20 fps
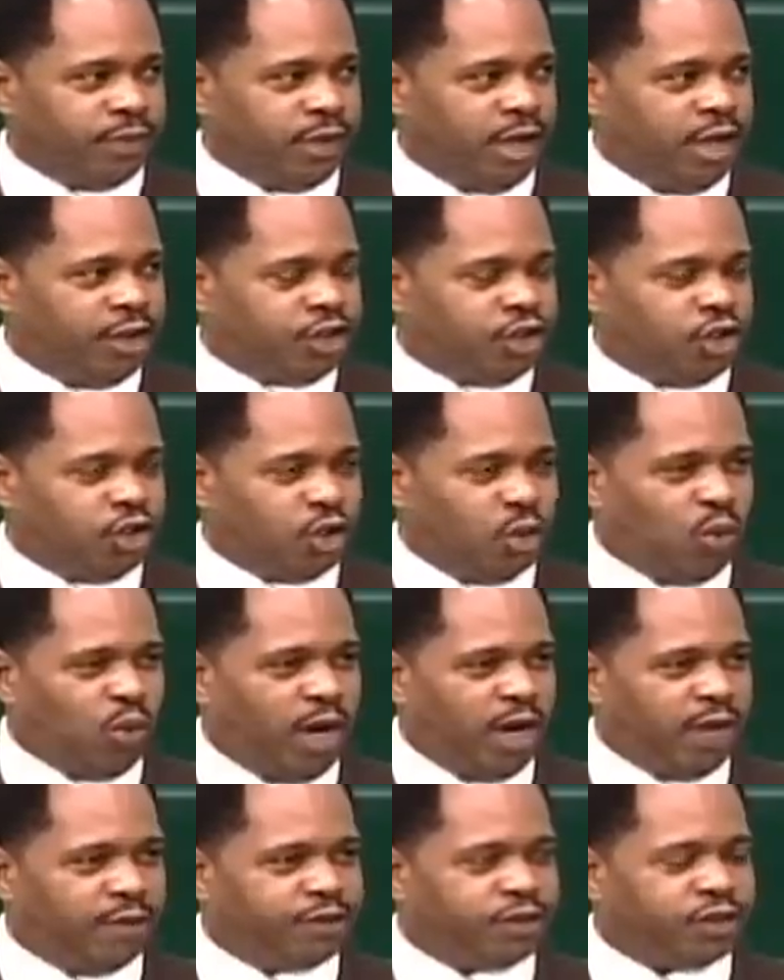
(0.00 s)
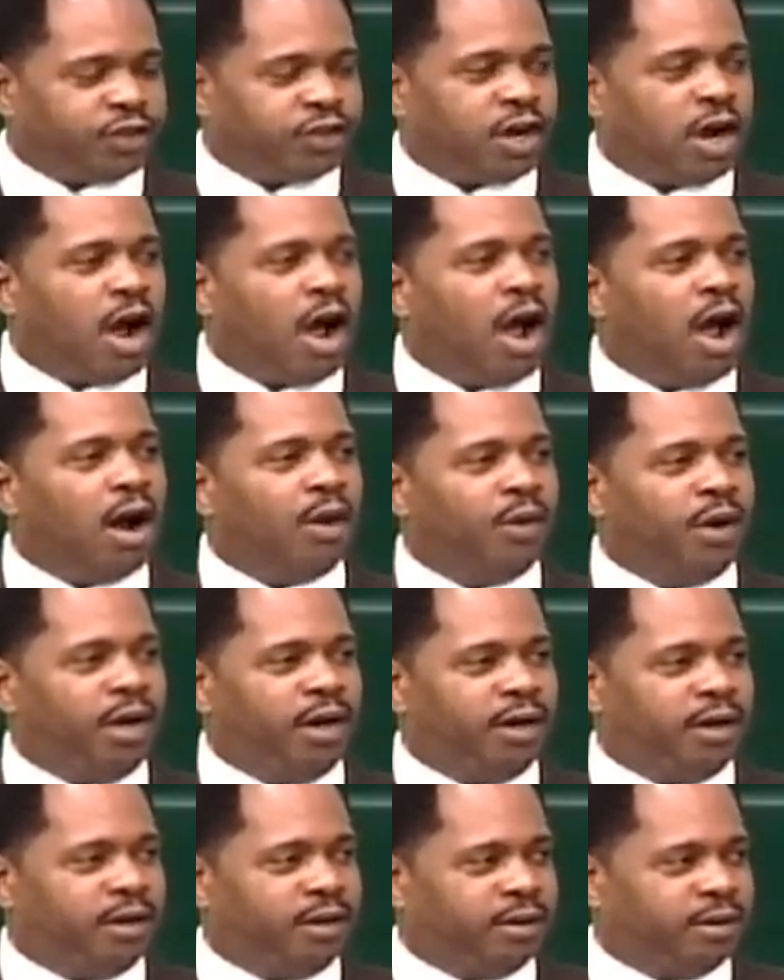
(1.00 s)
This is a way of
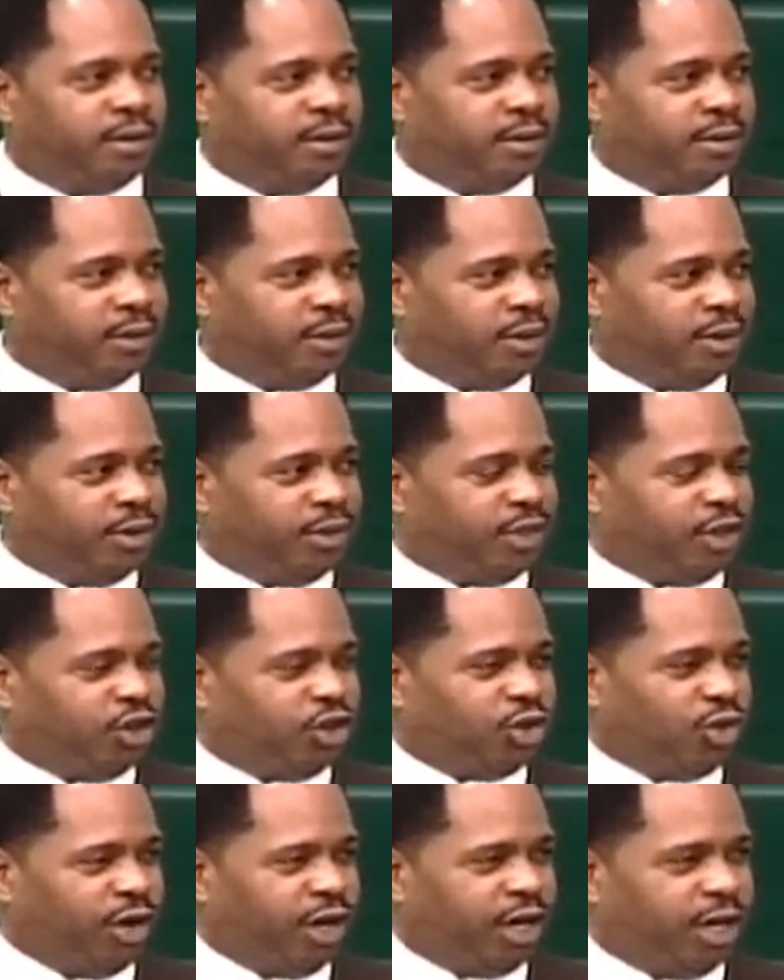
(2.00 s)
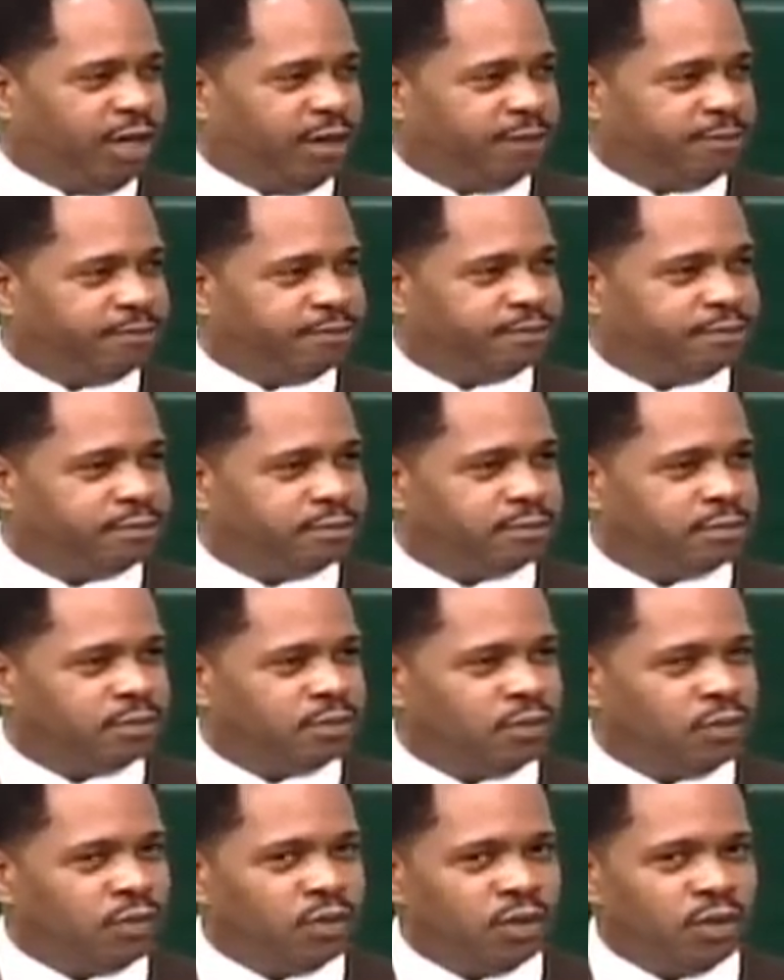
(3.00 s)
scarring the dream.
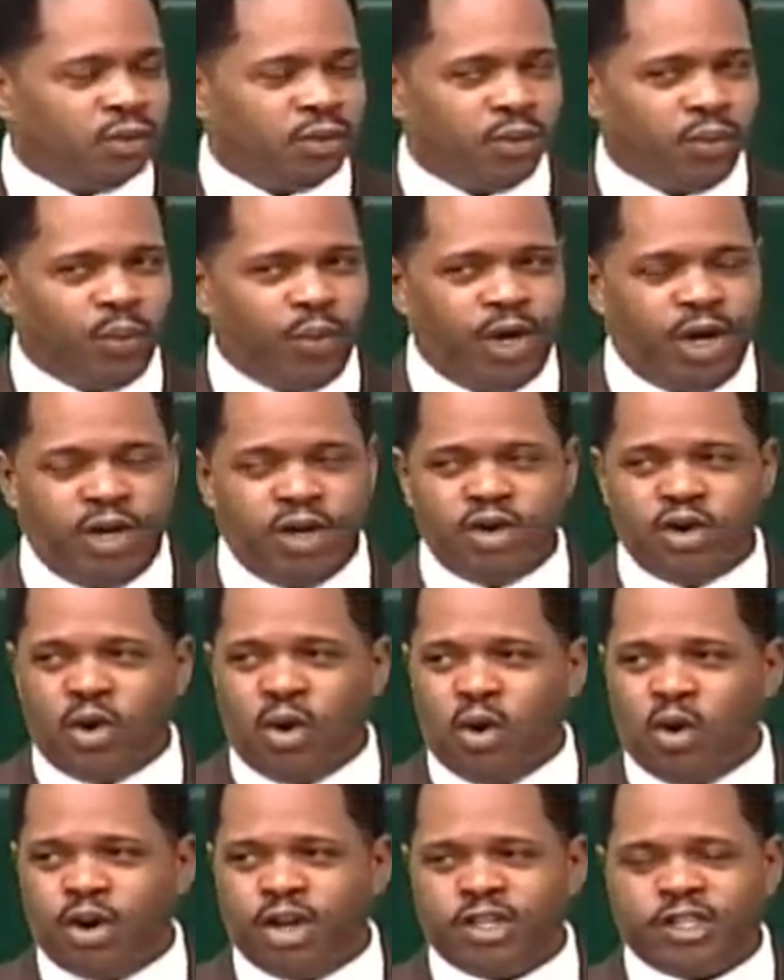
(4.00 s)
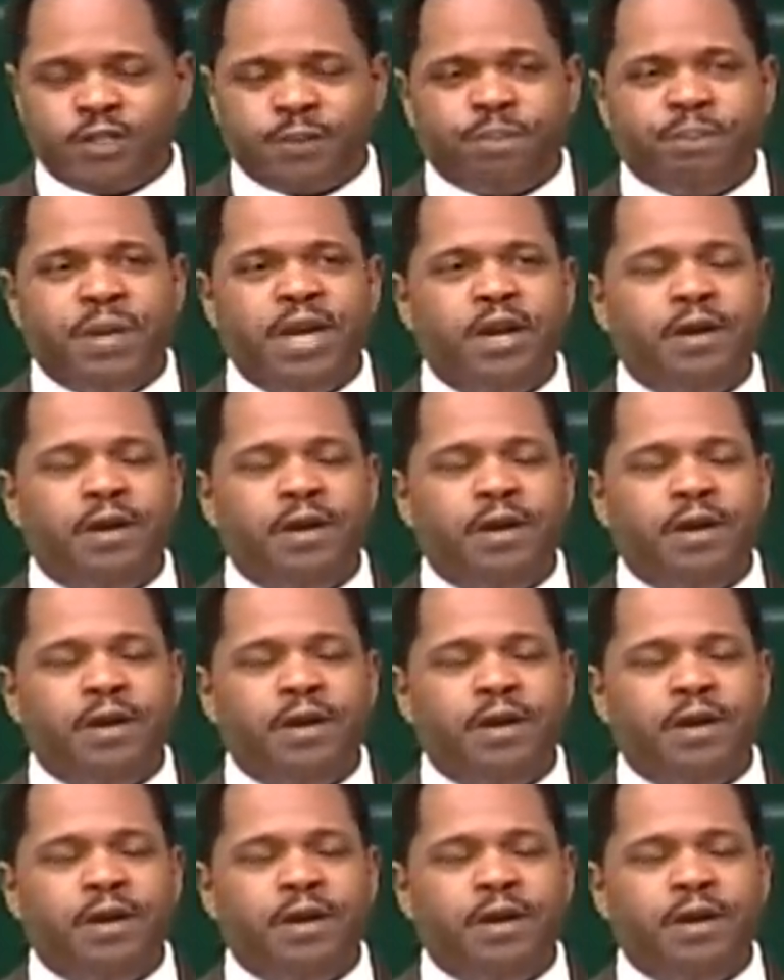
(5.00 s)
We notice